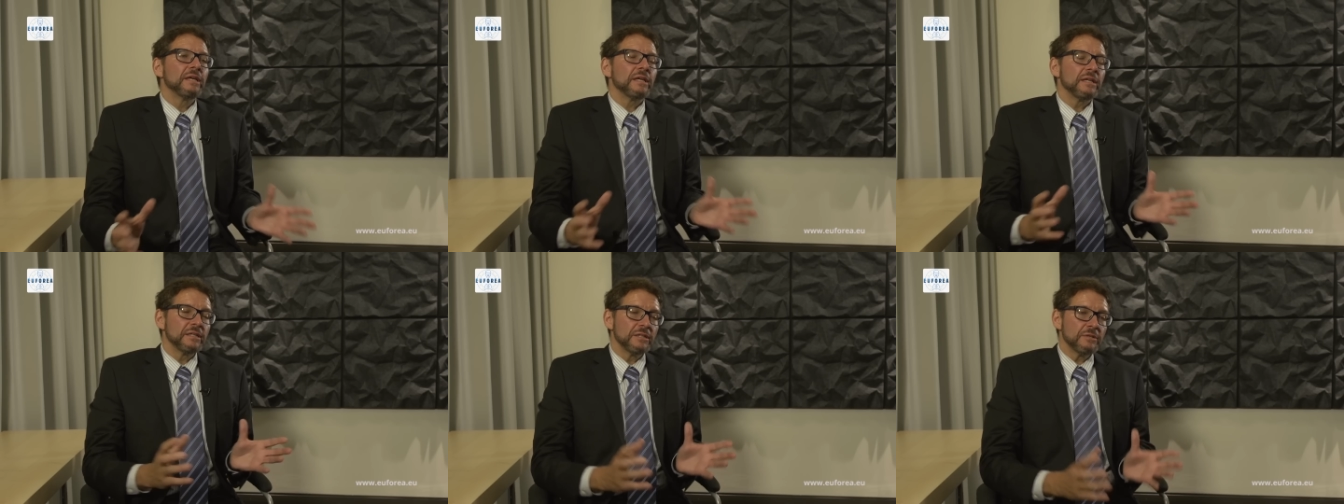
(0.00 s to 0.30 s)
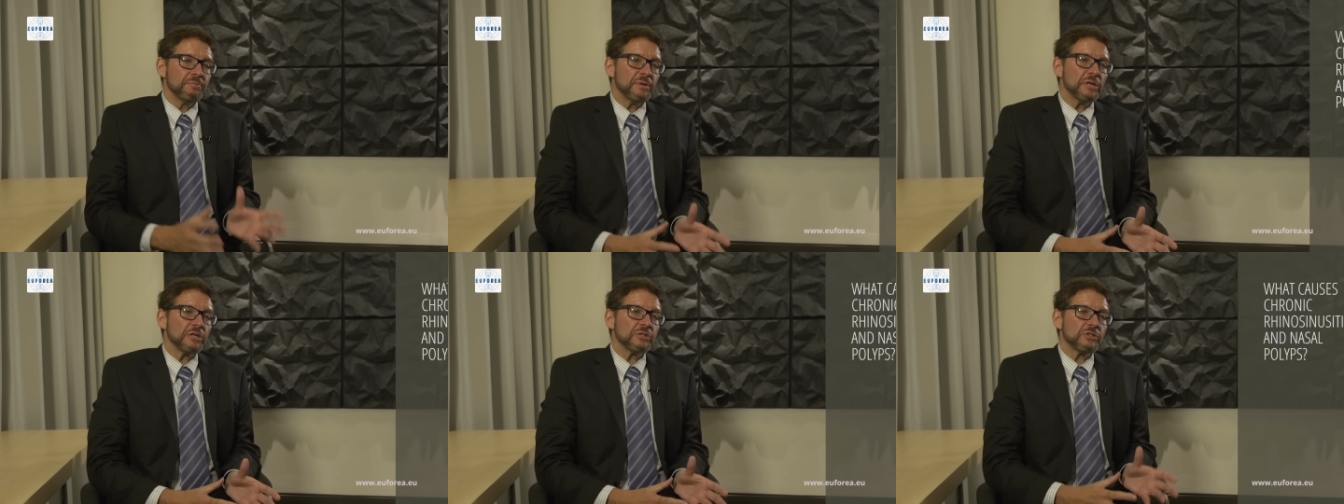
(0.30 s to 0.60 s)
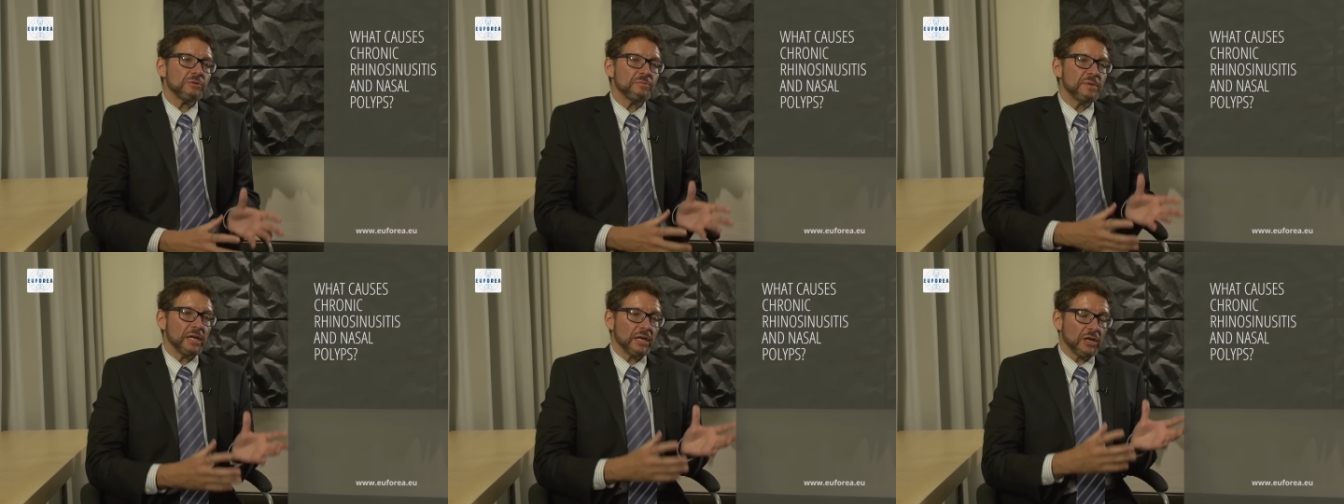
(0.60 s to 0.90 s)
It appears
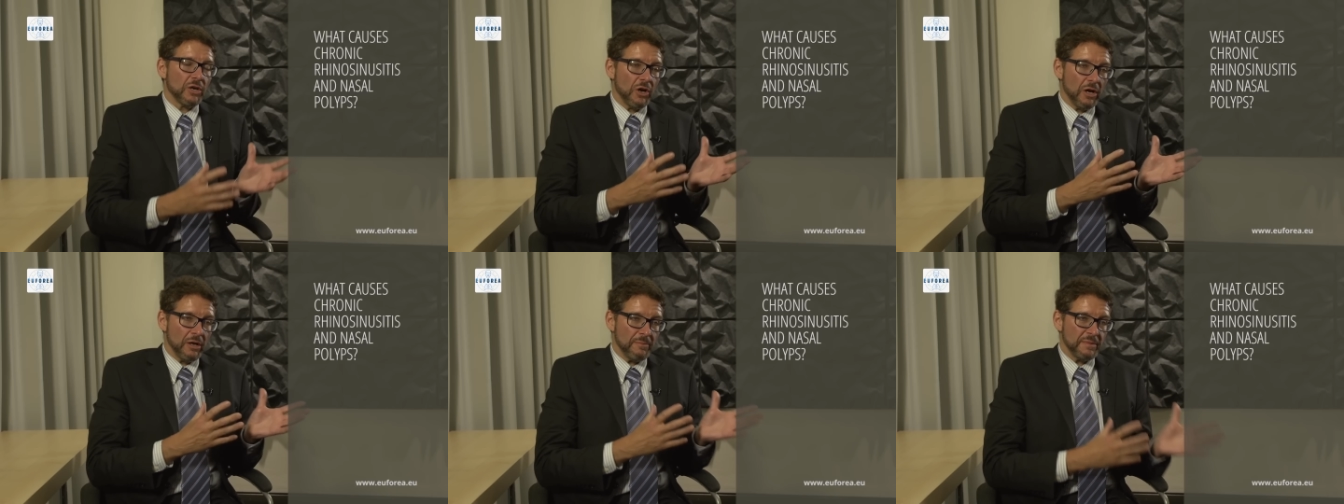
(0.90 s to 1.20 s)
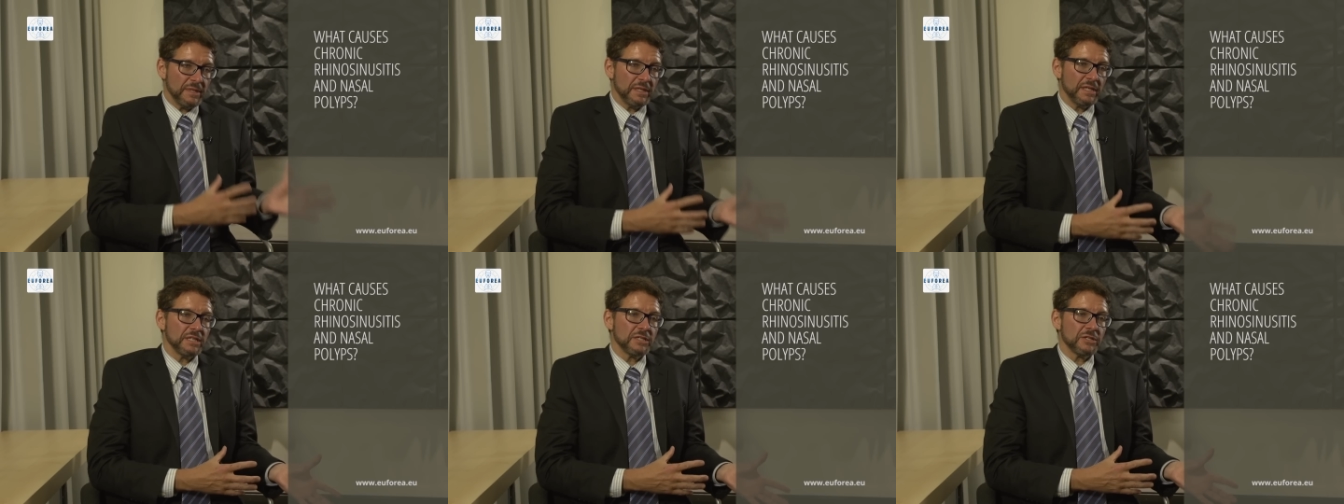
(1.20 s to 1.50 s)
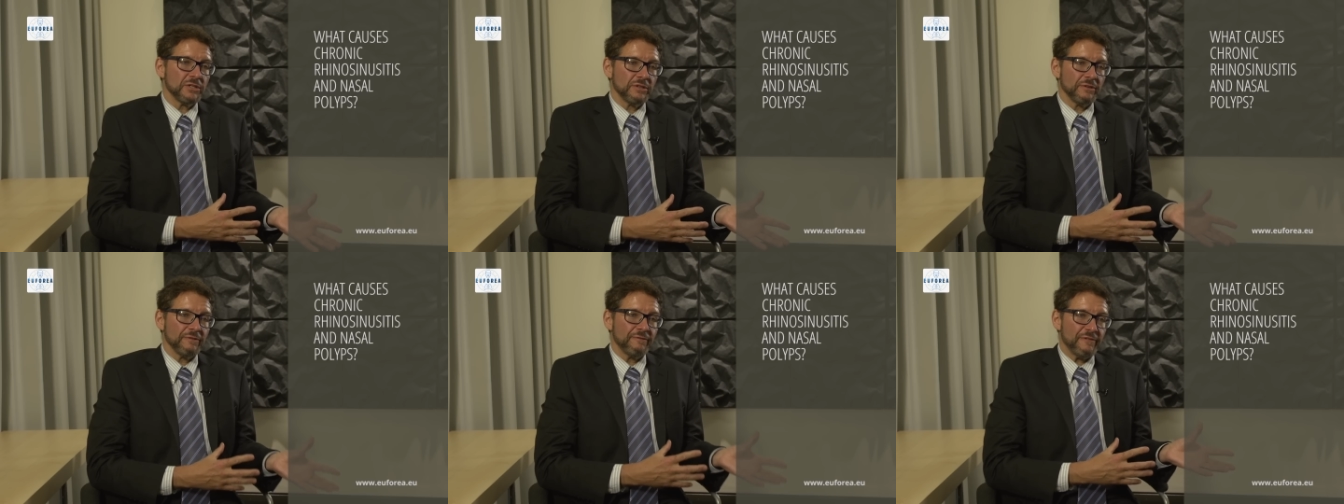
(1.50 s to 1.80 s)
to be a
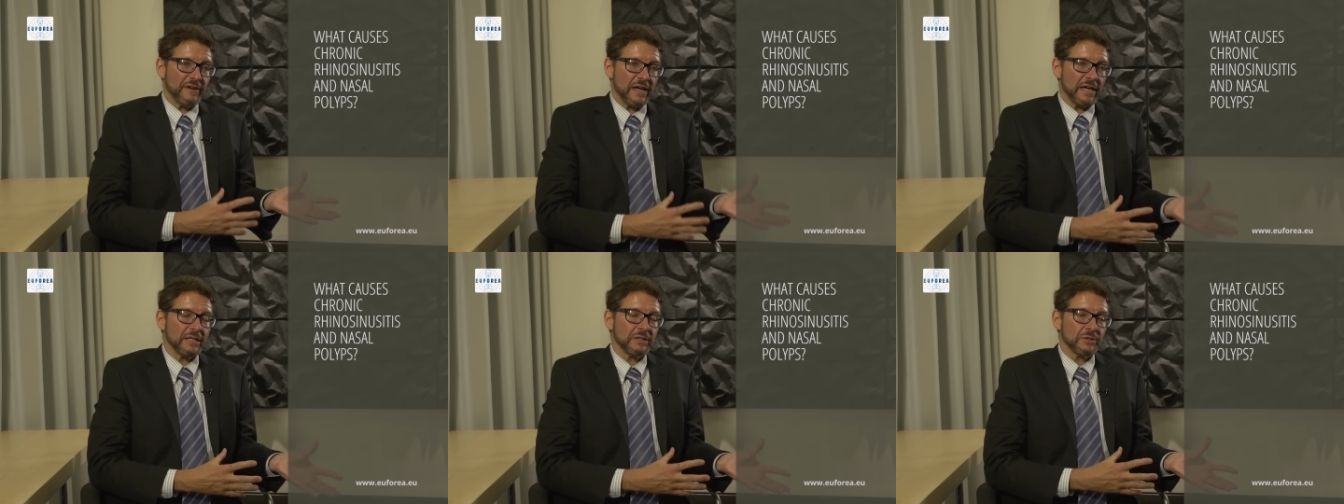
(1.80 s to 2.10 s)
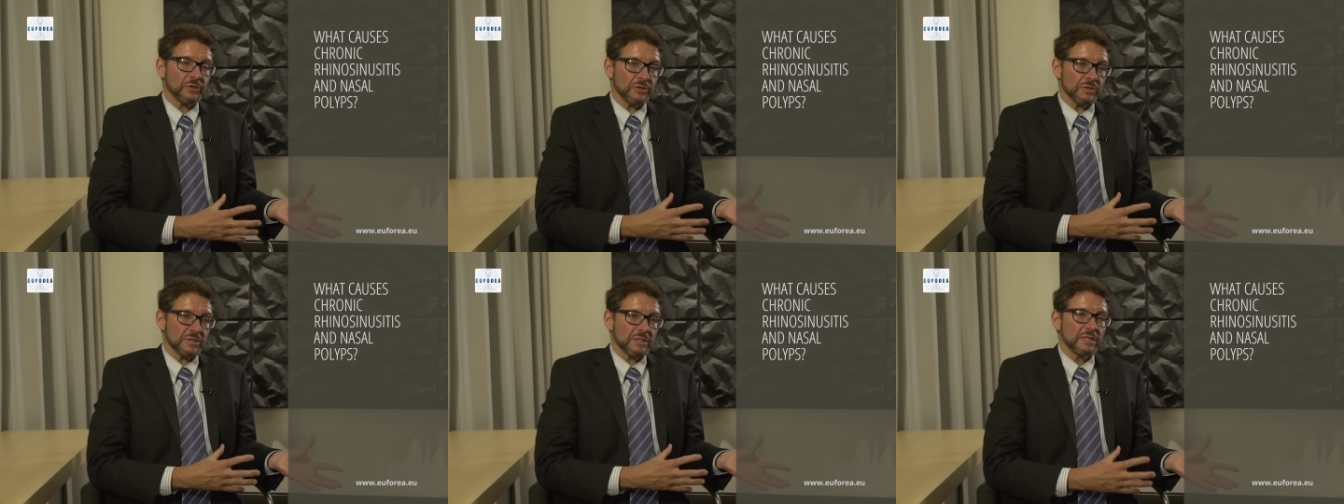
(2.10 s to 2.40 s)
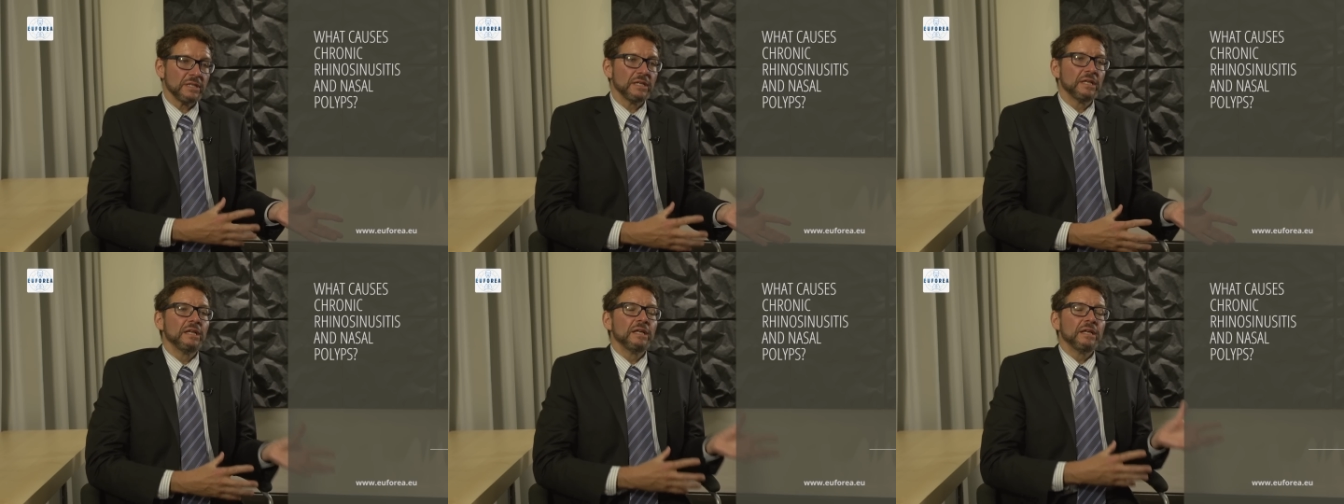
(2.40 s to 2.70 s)
combination of factors.